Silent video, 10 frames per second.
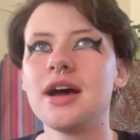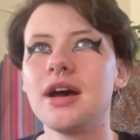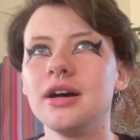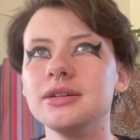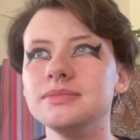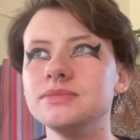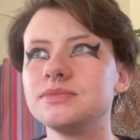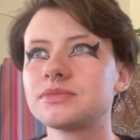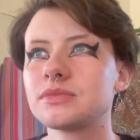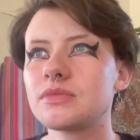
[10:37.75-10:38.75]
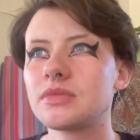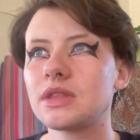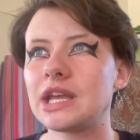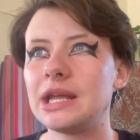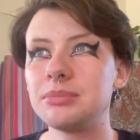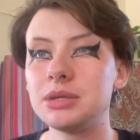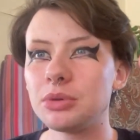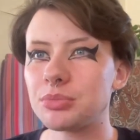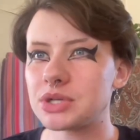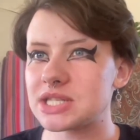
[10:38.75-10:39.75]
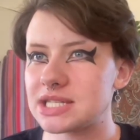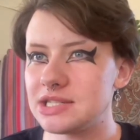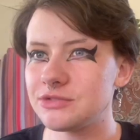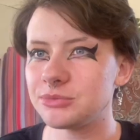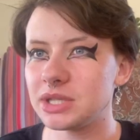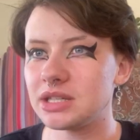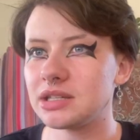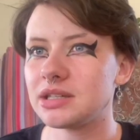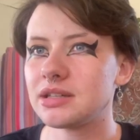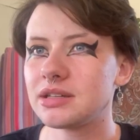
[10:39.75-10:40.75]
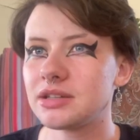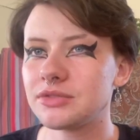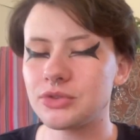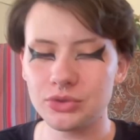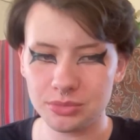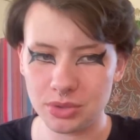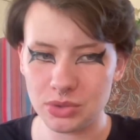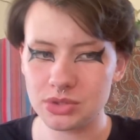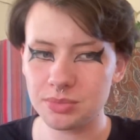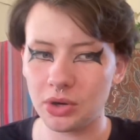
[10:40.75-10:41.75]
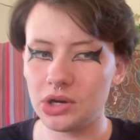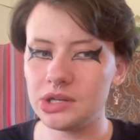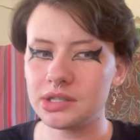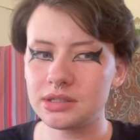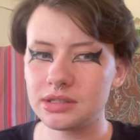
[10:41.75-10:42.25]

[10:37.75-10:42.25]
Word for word: Um, and people perceive me, for the most part,